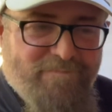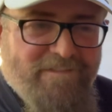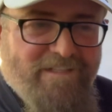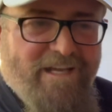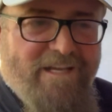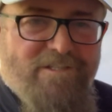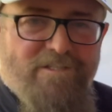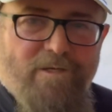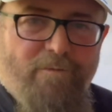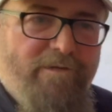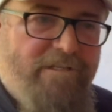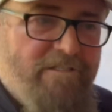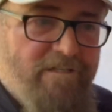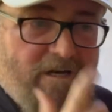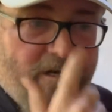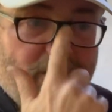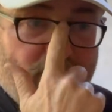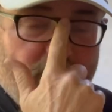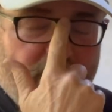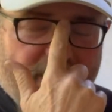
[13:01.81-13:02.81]
Okay, so we
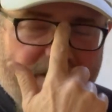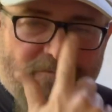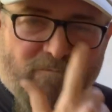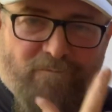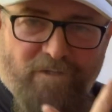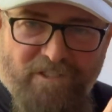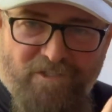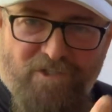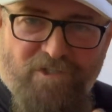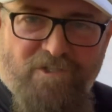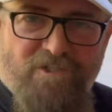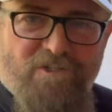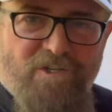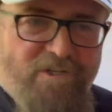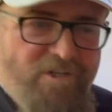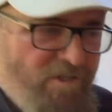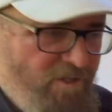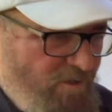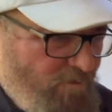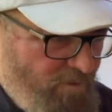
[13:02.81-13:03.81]
taught her what she should
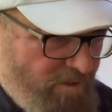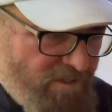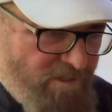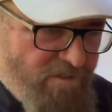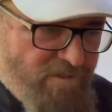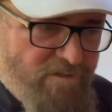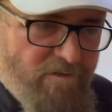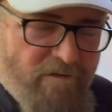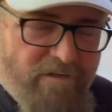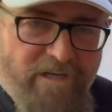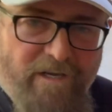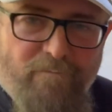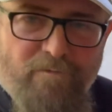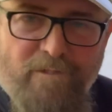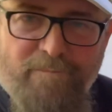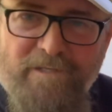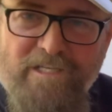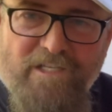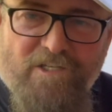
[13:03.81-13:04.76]
do, which is, okay, well, let me